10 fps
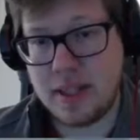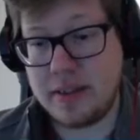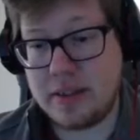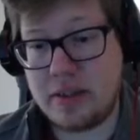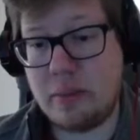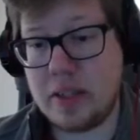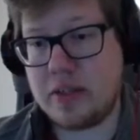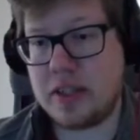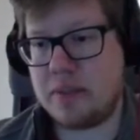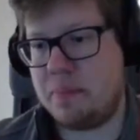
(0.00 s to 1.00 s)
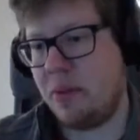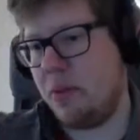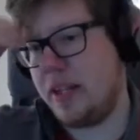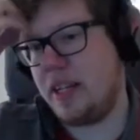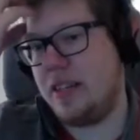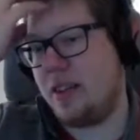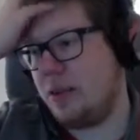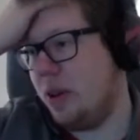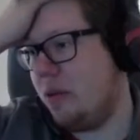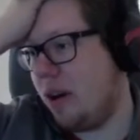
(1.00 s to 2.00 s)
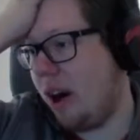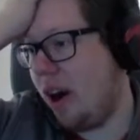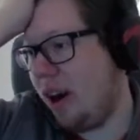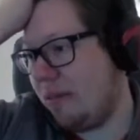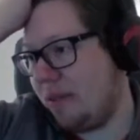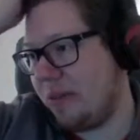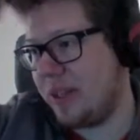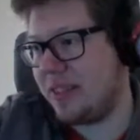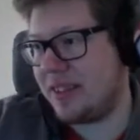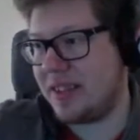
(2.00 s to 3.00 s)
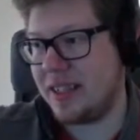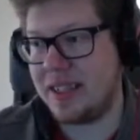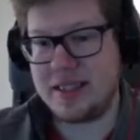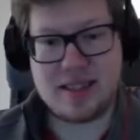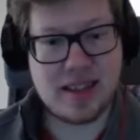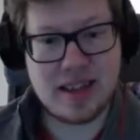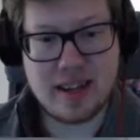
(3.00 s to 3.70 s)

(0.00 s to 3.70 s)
is so much to explore, and I don't know half of it. Still, it's uh,